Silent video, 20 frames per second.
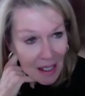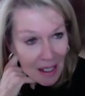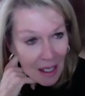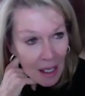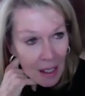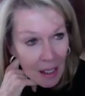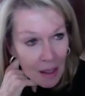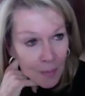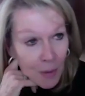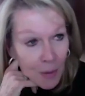
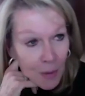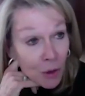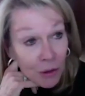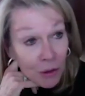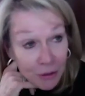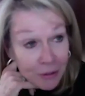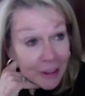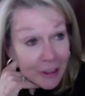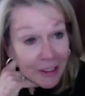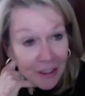um,
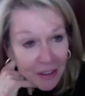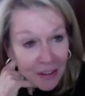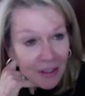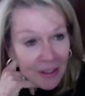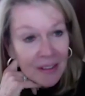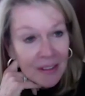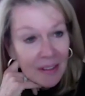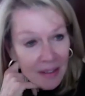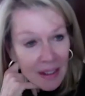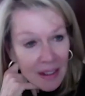
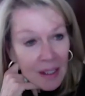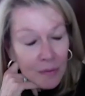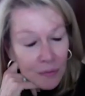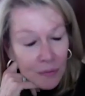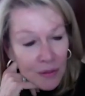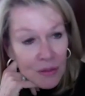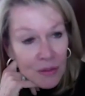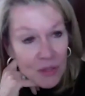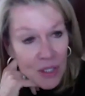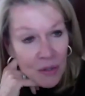earlier if
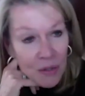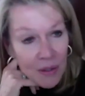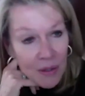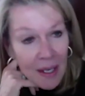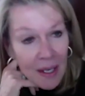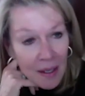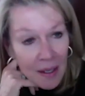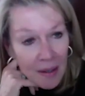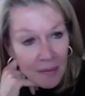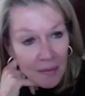you don't
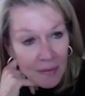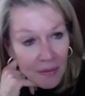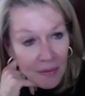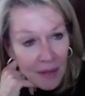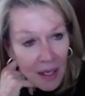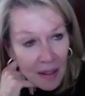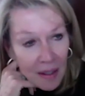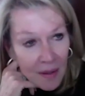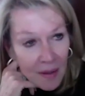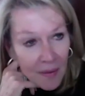have
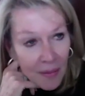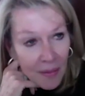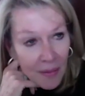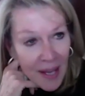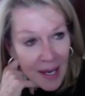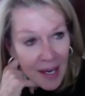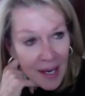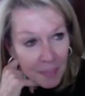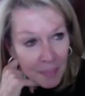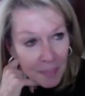uh,
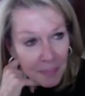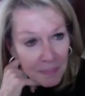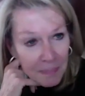that